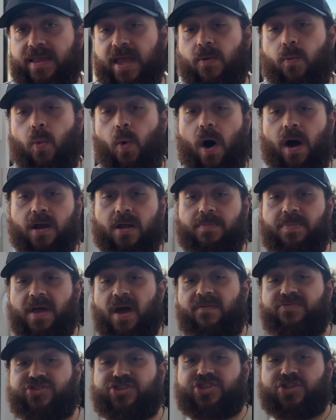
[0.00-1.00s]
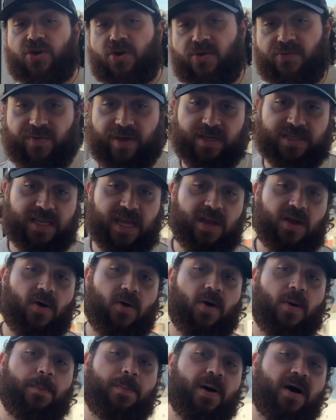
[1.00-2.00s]
They want to be of service. They
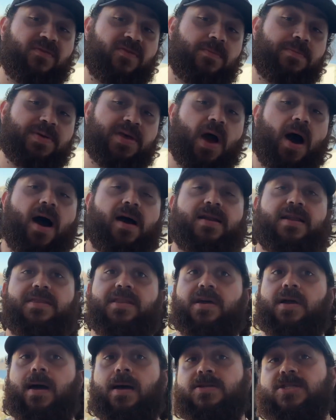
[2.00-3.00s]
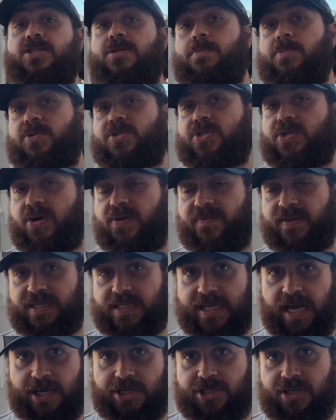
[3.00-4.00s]
go above and beyond in the customer service
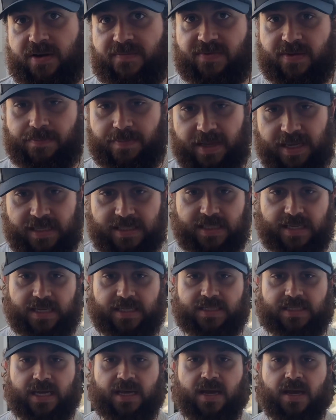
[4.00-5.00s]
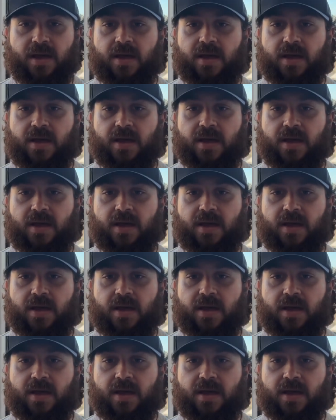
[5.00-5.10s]
section of the business.